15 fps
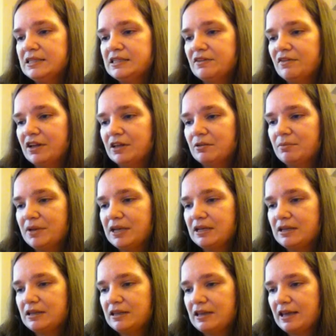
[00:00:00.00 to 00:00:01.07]

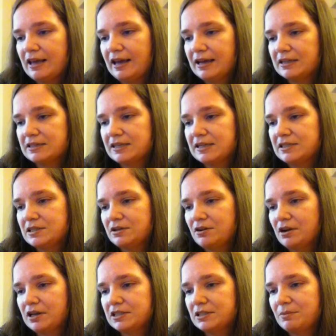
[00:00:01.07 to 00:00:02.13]
Developing the Access
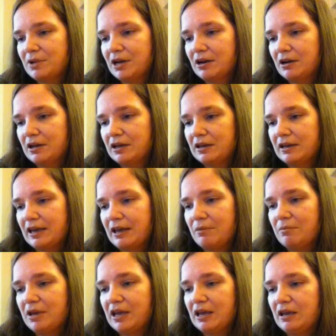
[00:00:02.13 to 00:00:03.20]
Across America
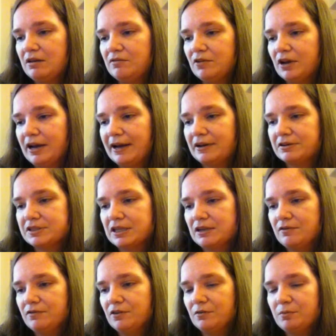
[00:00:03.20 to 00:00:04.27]
campaign for
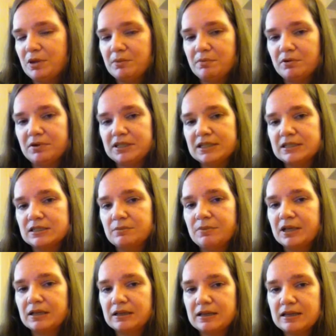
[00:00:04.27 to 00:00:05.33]
housing for people with
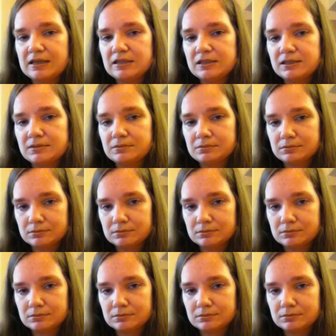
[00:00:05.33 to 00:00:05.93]
disabilities.